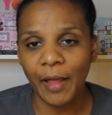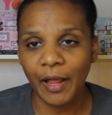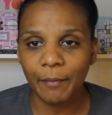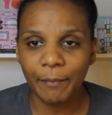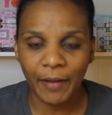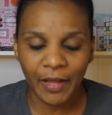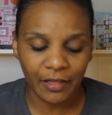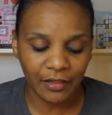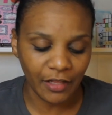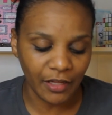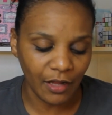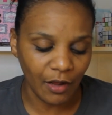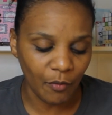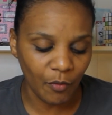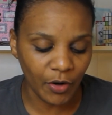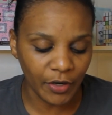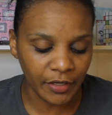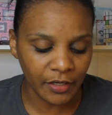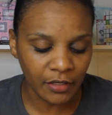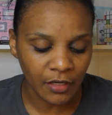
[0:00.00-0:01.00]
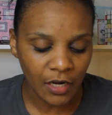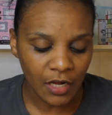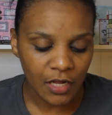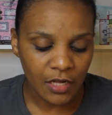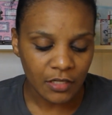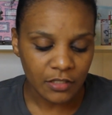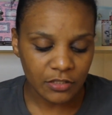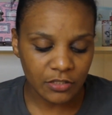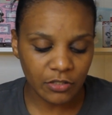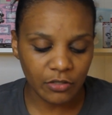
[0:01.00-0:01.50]
backpack like I wanted.
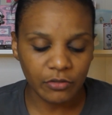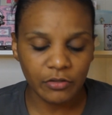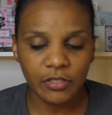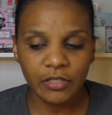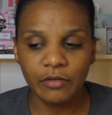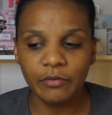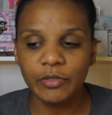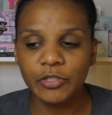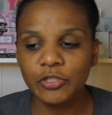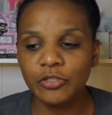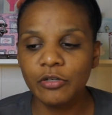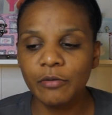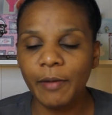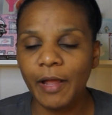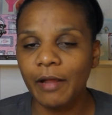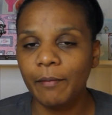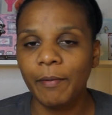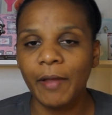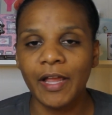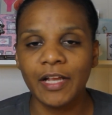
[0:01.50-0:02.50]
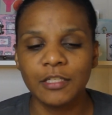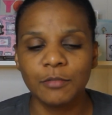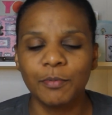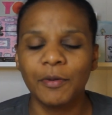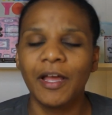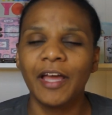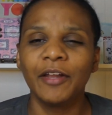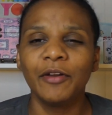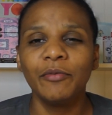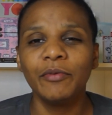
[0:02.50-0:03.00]
So the original backpacks,
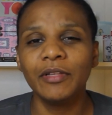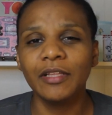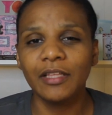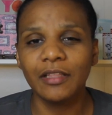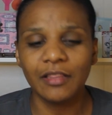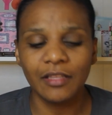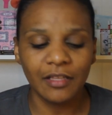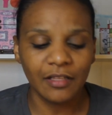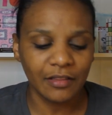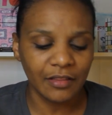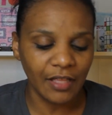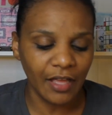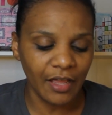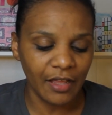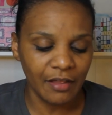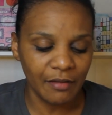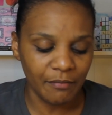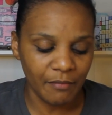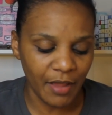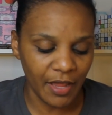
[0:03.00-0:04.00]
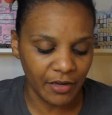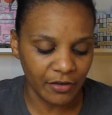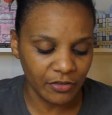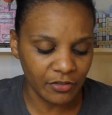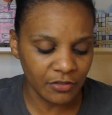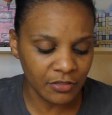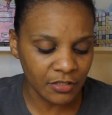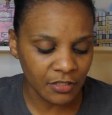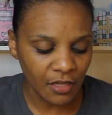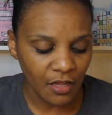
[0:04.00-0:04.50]
but I don't really think that it
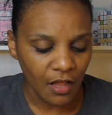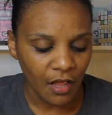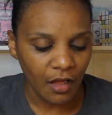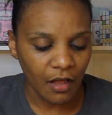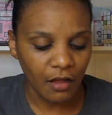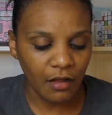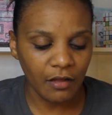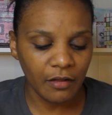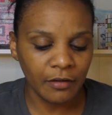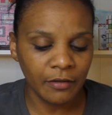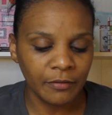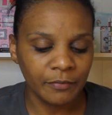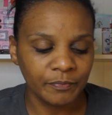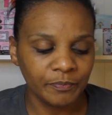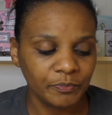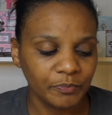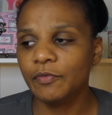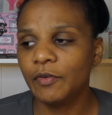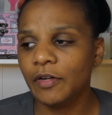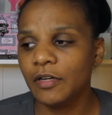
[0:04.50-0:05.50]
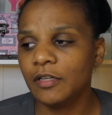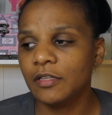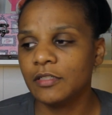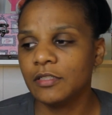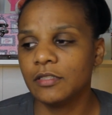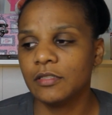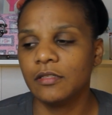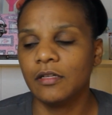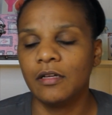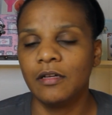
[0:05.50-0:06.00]
matters uh, um, as far
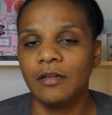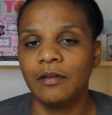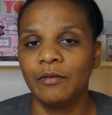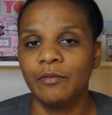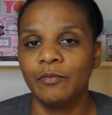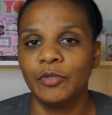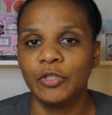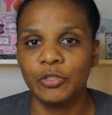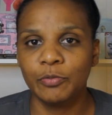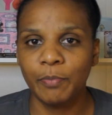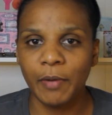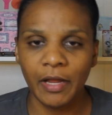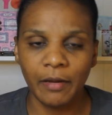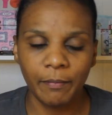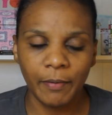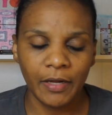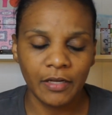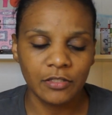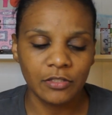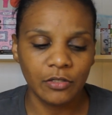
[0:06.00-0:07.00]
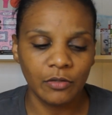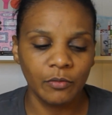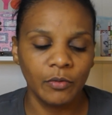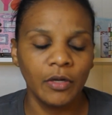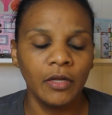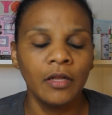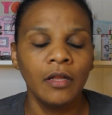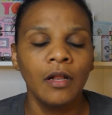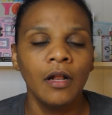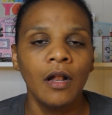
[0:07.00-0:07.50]
as um, which backpacks are
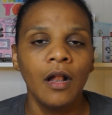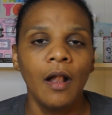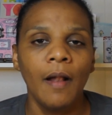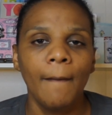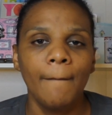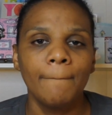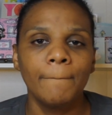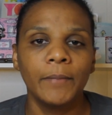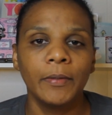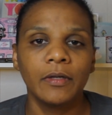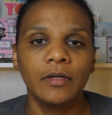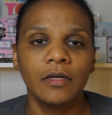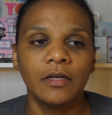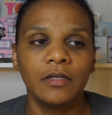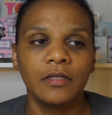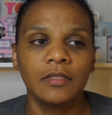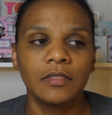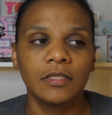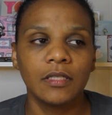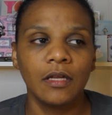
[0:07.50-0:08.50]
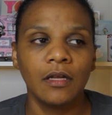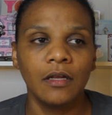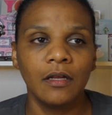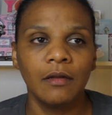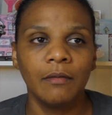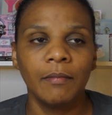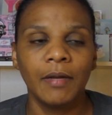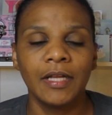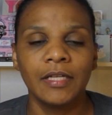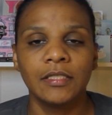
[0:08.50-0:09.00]
what because
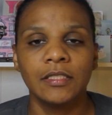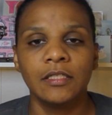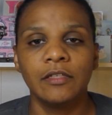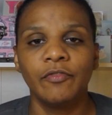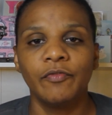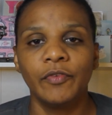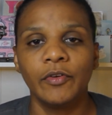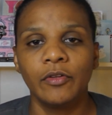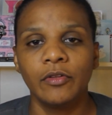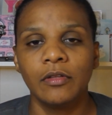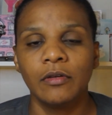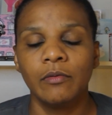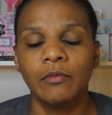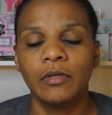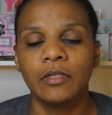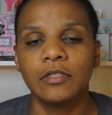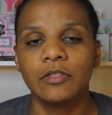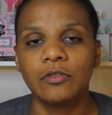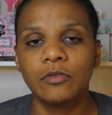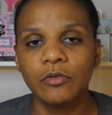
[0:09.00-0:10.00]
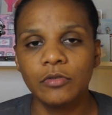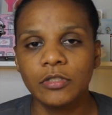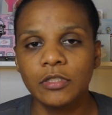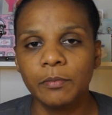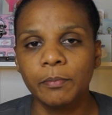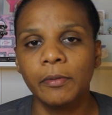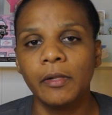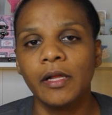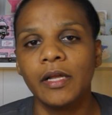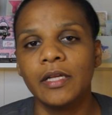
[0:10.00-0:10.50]
um, I did fill them with school
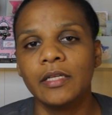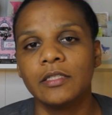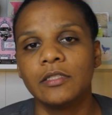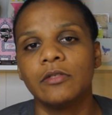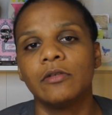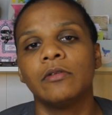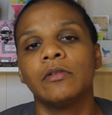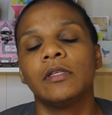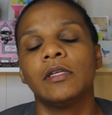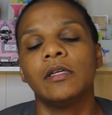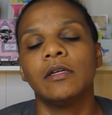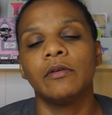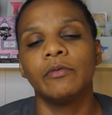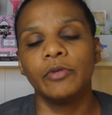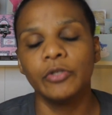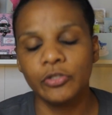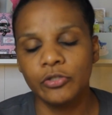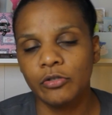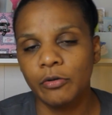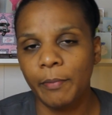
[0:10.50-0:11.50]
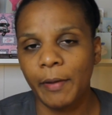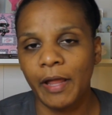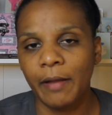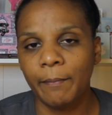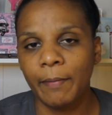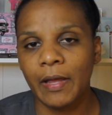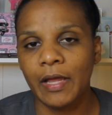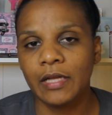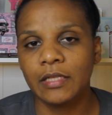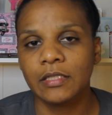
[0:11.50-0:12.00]
supplies. So the original
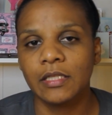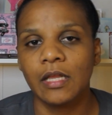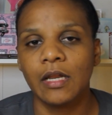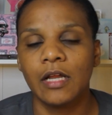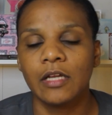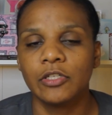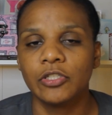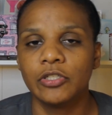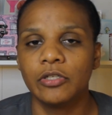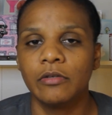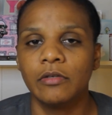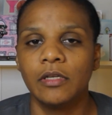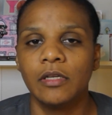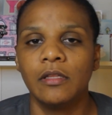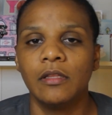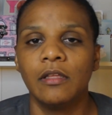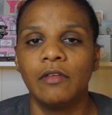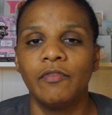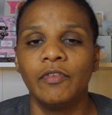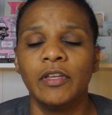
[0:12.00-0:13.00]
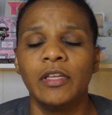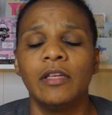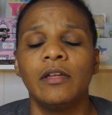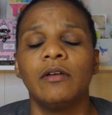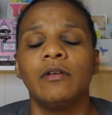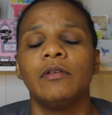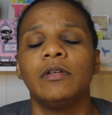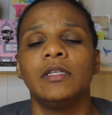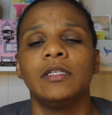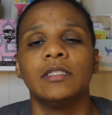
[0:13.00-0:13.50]
backpack that I showed in the
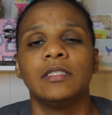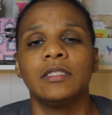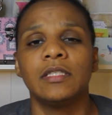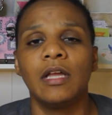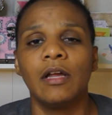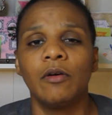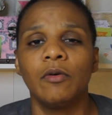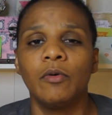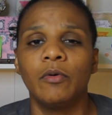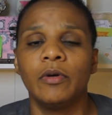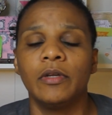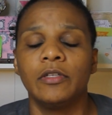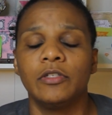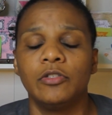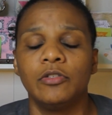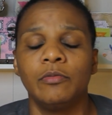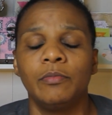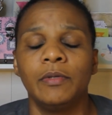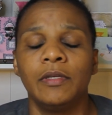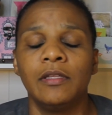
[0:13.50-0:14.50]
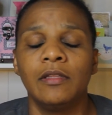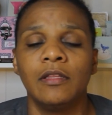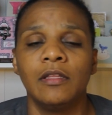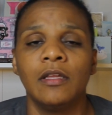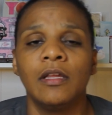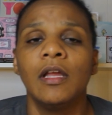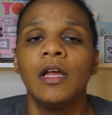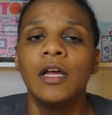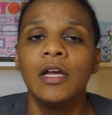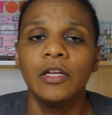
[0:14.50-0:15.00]
video is now going to be
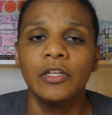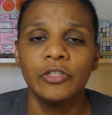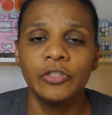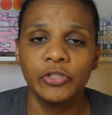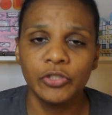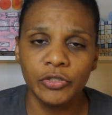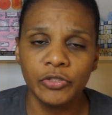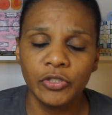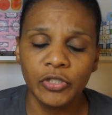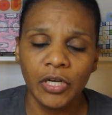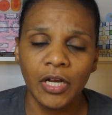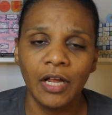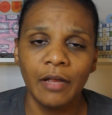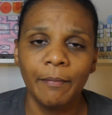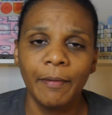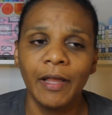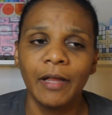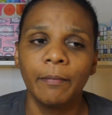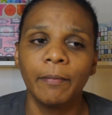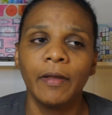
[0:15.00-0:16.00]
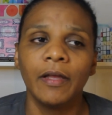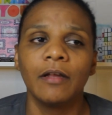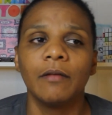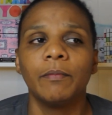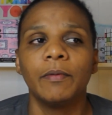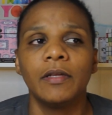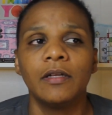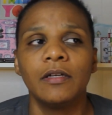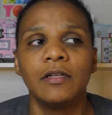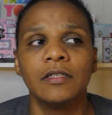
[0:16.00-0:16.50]
the junior high
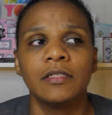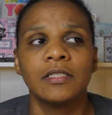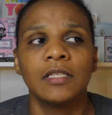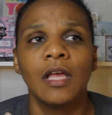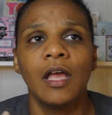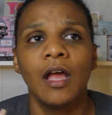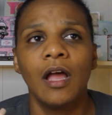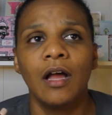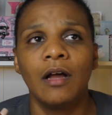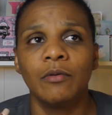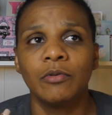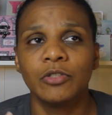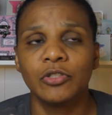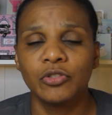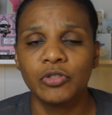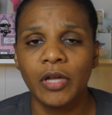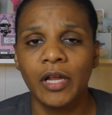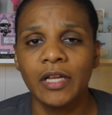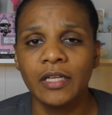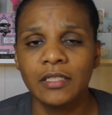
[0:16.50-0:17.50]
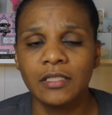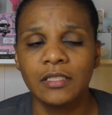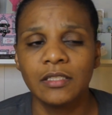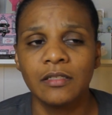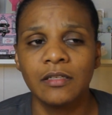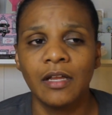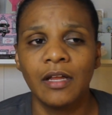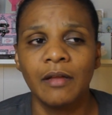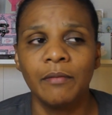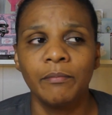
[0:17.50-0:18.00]
backpack because I was trying
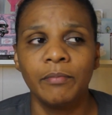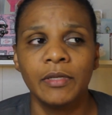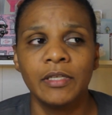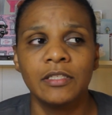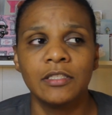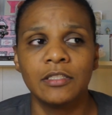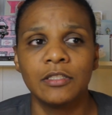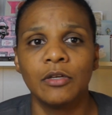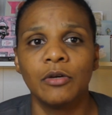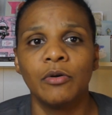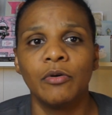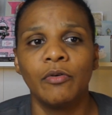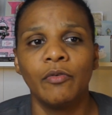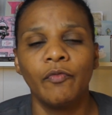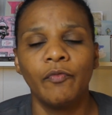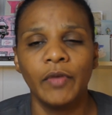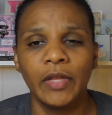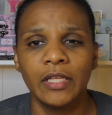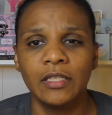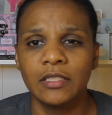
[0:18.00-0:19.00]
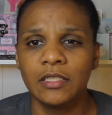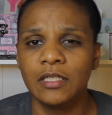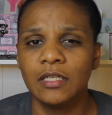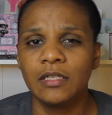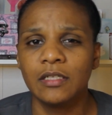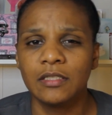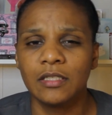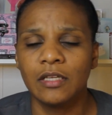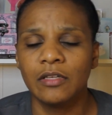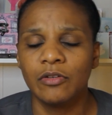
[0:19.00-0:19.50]
to not be so fancy
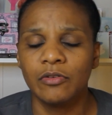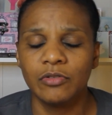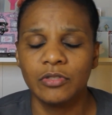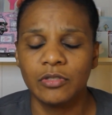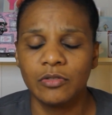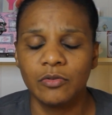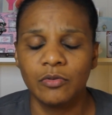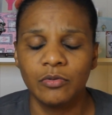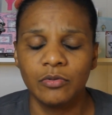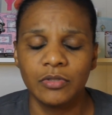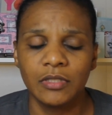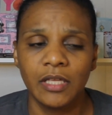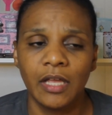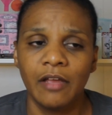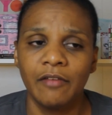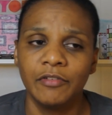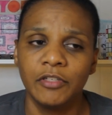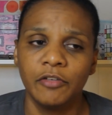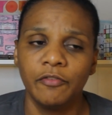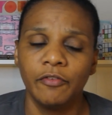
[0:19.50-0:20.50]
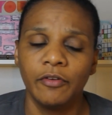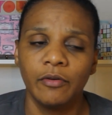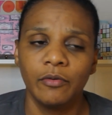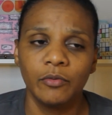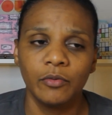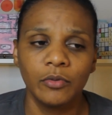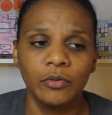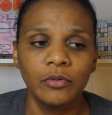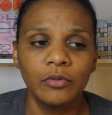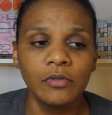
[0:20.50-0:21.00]
because I know schools have different
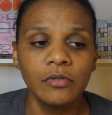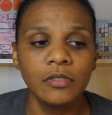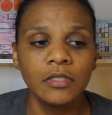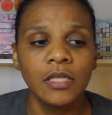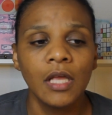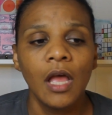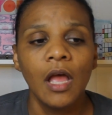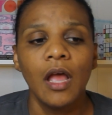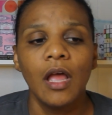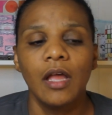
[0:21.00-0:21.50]
rules.